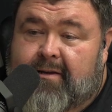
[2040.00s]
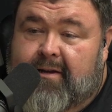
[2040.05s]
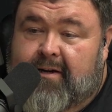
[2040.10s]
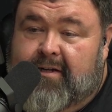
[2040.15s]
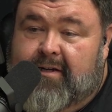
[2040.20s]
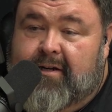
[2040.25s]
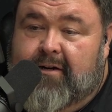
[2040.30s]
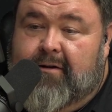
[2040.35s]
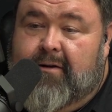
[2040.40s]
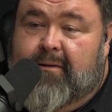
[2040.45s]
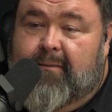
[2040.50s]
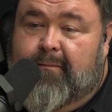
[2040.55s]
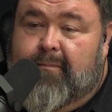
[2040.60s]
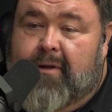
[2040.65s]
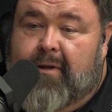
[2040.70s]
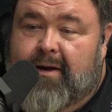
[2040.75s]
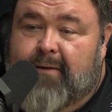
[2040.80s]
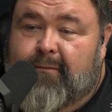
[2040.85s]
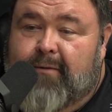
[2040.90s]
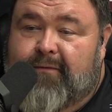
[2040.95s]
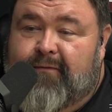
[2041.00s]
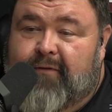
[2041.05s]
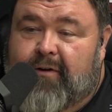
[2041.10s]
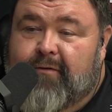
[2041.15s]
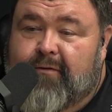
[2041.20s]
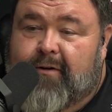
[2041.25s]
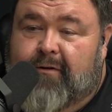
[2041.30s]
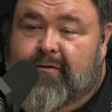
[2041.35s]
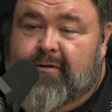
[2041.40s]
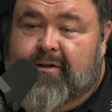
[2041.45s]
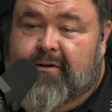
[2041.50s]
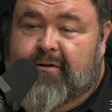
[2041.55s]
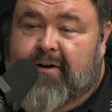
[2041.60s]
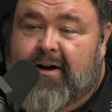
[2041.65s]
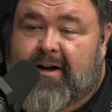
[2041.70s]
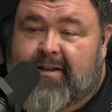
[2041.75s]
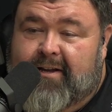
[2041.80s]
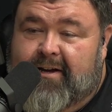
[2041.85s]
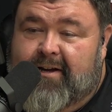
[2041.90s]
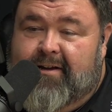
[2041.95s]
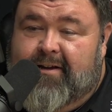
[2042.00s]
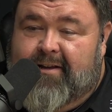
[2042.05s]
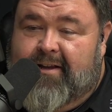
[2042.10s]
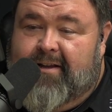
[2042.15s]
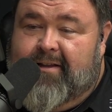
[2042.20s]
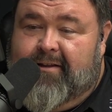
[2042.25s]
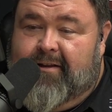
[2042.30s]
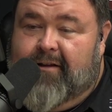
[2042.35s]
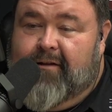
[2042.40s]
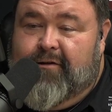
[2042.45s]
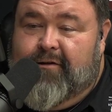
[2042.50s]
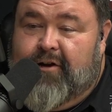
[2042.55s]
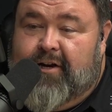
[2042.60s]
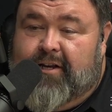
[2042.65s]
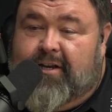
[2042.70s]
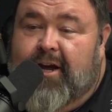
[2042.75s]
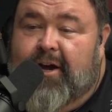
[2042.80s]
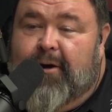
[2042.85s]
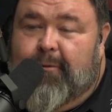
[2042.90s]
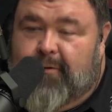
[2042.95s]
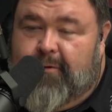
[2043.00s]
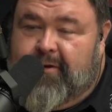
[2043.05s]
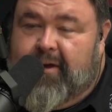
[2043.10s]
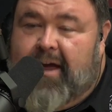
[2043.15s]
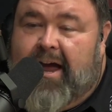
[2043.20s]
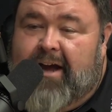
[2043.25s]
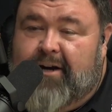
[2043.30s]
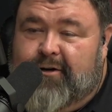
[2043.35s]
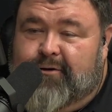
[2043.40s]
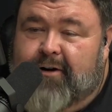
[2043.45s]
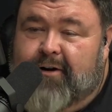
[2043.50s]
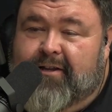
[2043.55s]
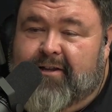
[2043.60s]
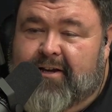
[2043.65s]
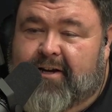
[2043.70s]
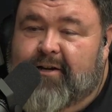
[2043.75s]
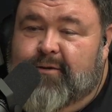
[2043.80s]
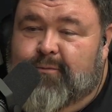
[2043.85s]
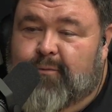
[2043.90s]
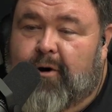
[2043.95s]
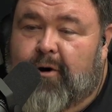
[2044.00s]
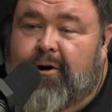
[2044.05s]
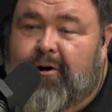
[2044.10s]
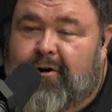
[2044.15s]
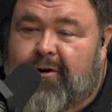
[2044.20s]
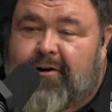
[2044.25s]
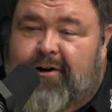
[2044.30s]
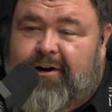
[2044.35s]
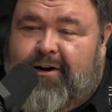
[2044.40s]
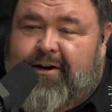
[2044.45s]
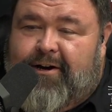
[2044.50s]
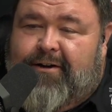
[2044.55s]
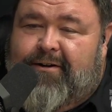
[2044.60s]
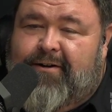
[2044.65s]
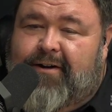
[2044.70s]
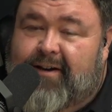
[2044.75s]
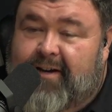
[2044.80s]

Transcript: they still had the plane we flew on still had the, the you could tell where the oh, ashtray oh, things yeah. were, you know.